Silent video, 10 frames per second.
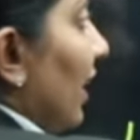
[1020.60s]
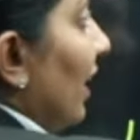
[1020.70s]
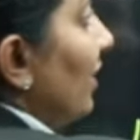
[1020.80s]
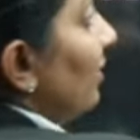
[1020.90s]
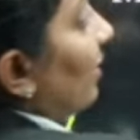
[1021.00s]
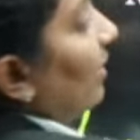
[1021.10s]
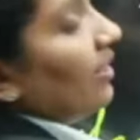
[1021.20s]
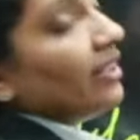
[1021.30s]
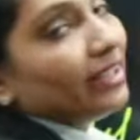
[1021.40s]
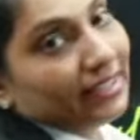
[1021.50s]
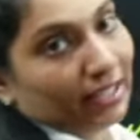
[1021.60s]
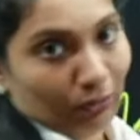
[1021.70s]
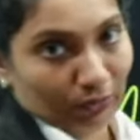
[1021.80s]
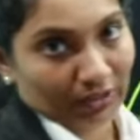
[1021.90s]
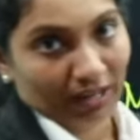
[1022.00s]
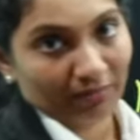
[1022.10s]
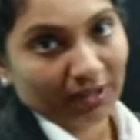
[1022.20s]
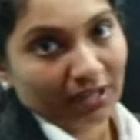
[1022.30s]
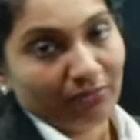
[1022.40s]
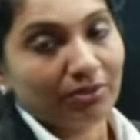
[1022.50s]
in kilogram.
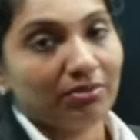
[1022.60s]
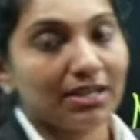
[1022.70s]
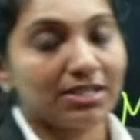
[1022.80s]
We will